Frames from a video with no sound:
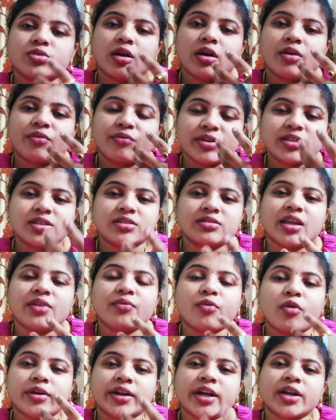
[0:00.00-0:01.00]
which they
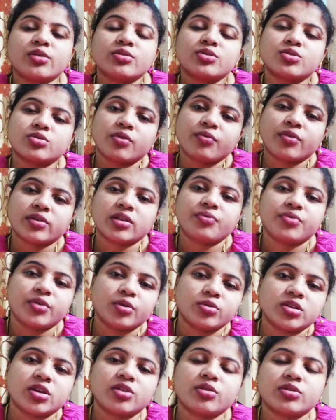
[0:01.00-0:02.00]
wanted to store for the
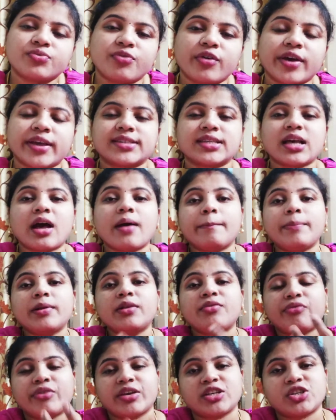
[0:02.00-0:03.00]
future use. For example,
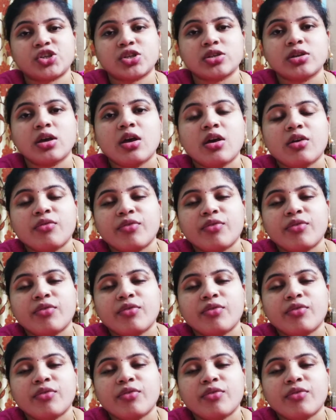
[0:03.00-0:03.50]
fish, for